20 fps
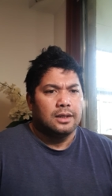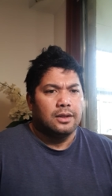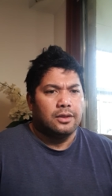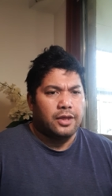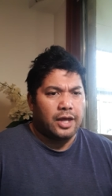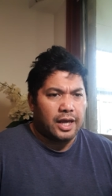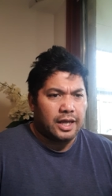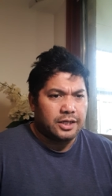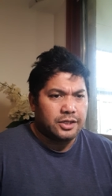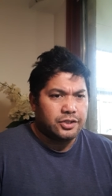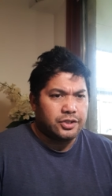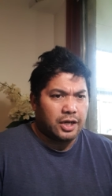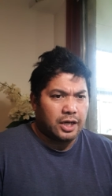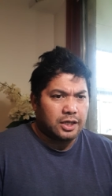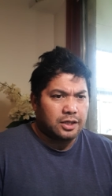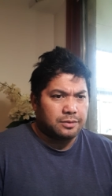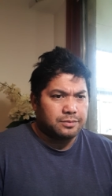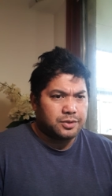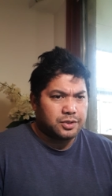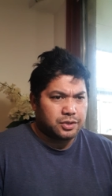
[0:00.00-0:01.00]
Then
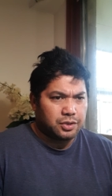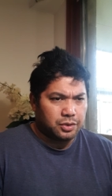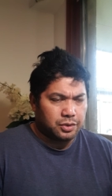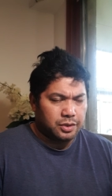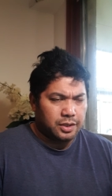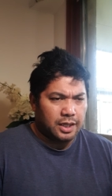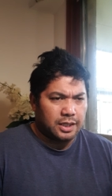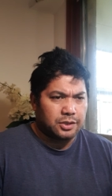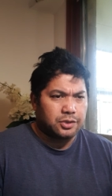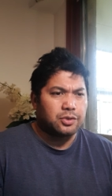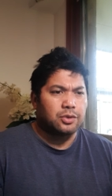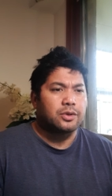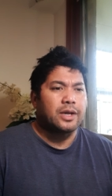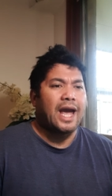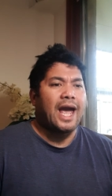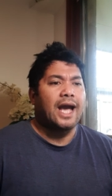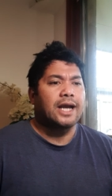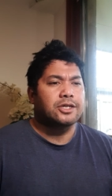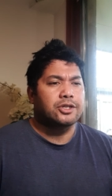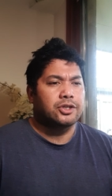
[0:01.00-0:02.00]
Jacob stood and took
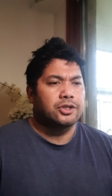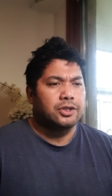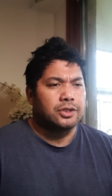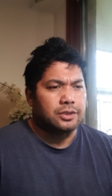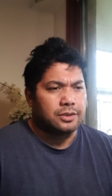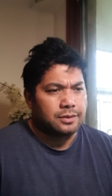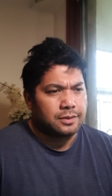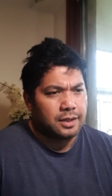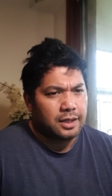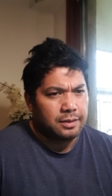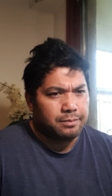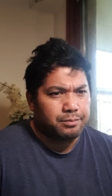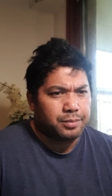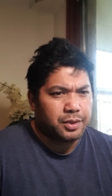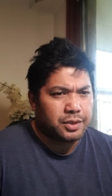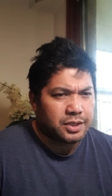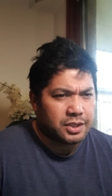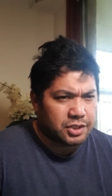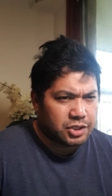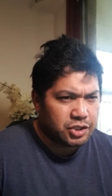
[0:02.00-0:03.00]
action, and
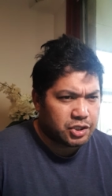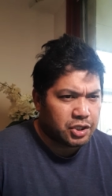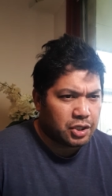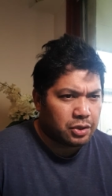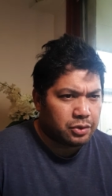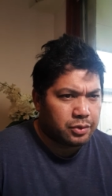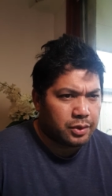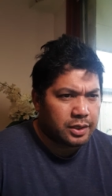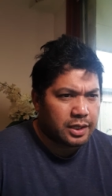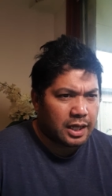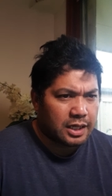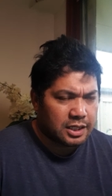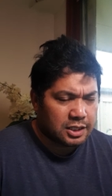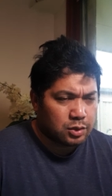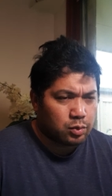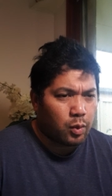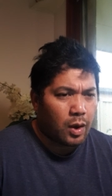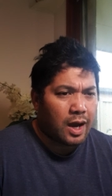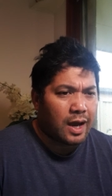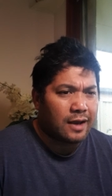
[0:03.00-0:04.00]
put his children and
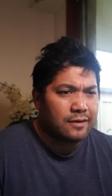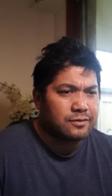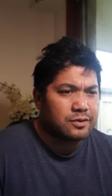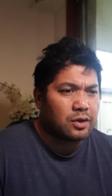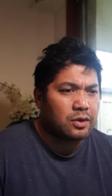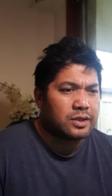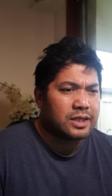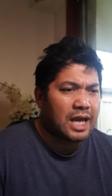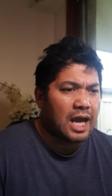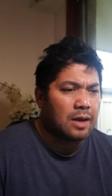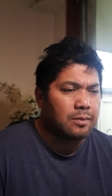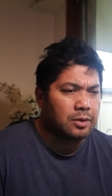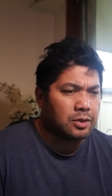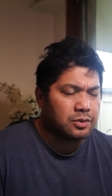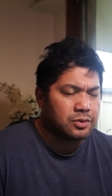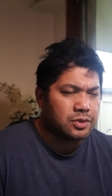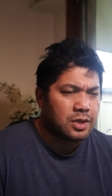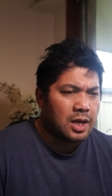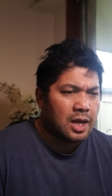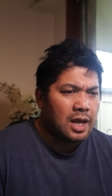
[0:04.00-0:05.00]
his wives on
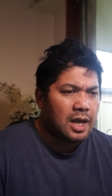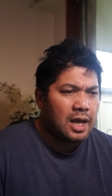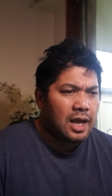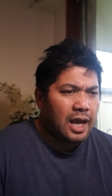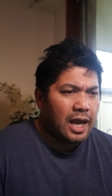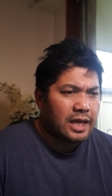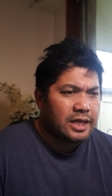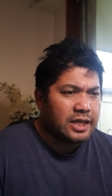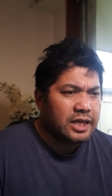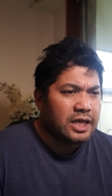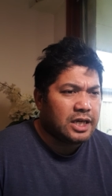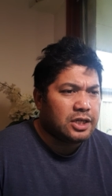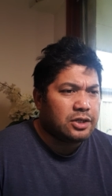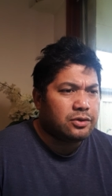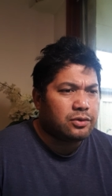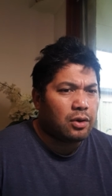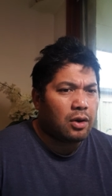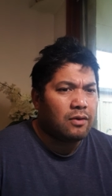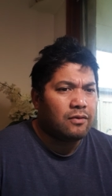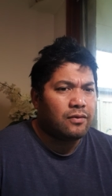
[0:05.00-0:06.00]
camels, and he
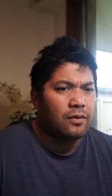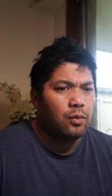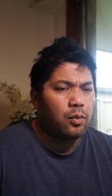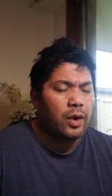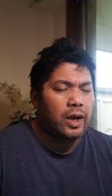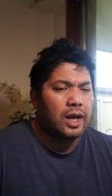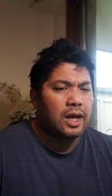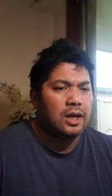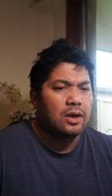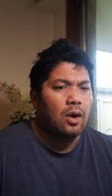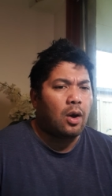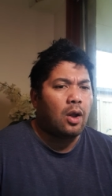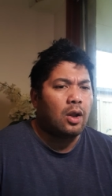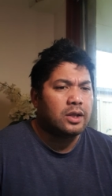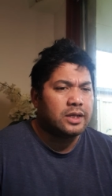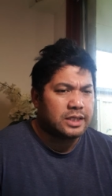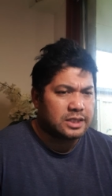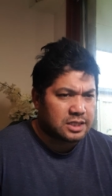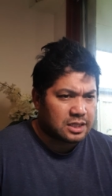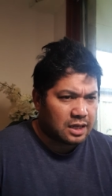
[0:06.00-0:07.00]
drove away all
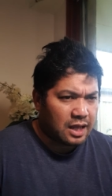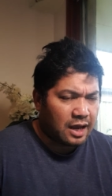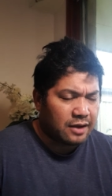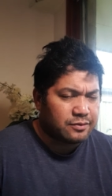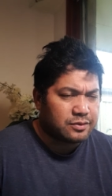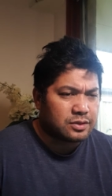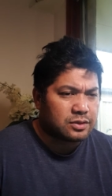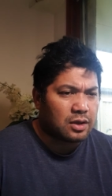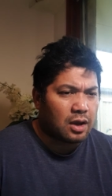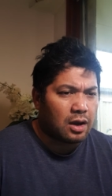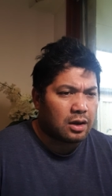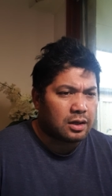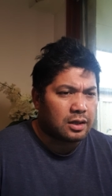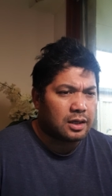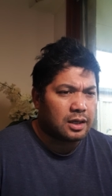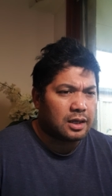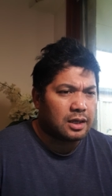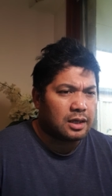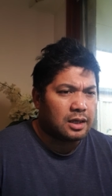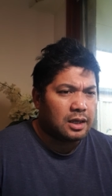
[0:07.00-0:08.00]
his livestock,
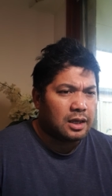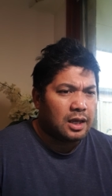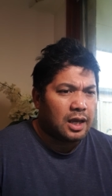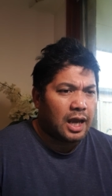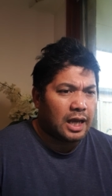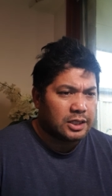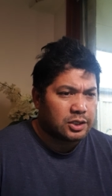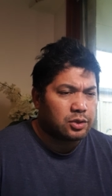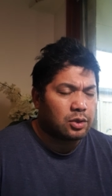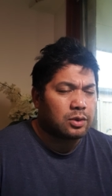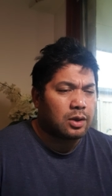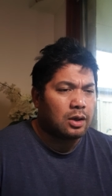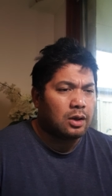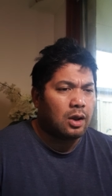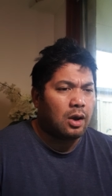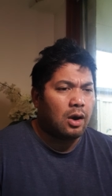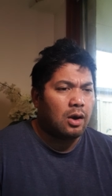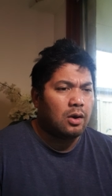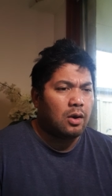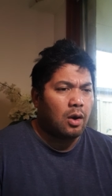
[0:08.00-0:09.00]
and took
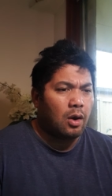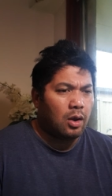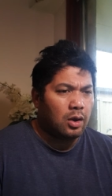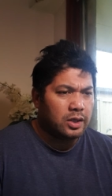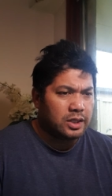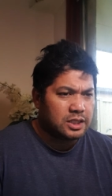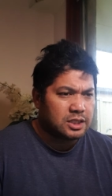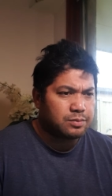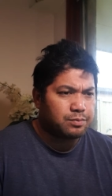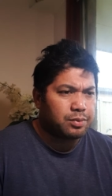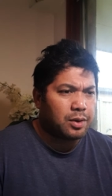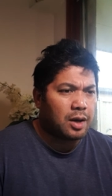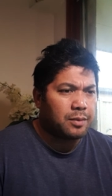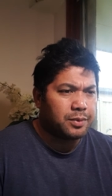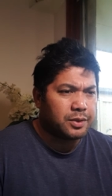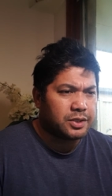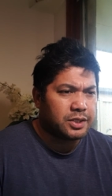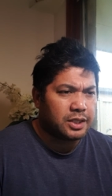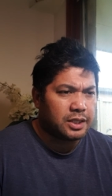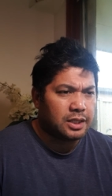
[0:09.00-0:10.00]
along all his
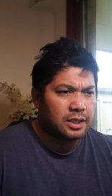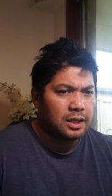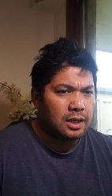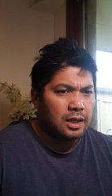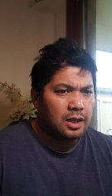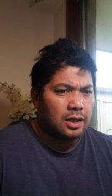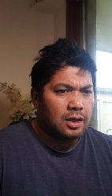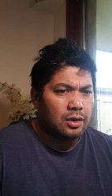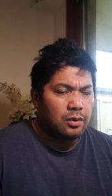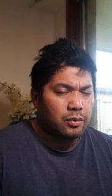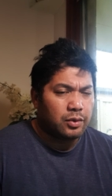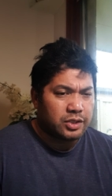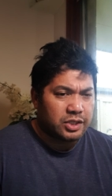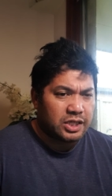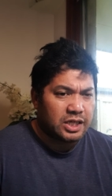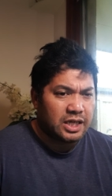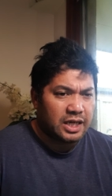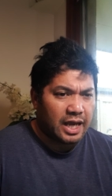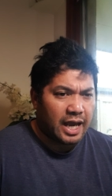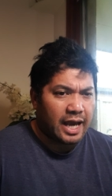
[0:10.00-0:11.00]
property
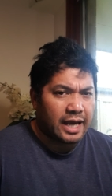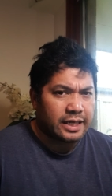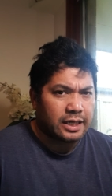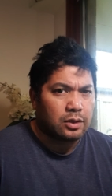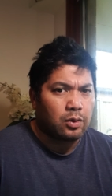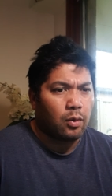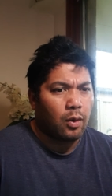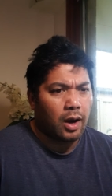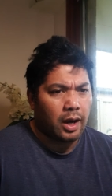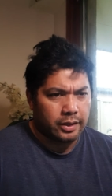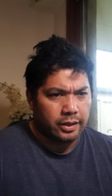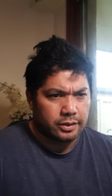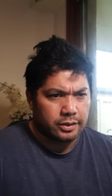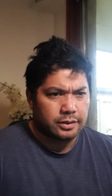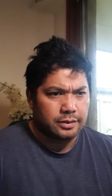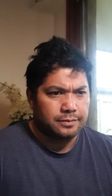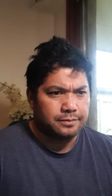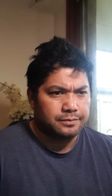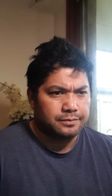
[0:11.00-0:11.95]
which he had acquired.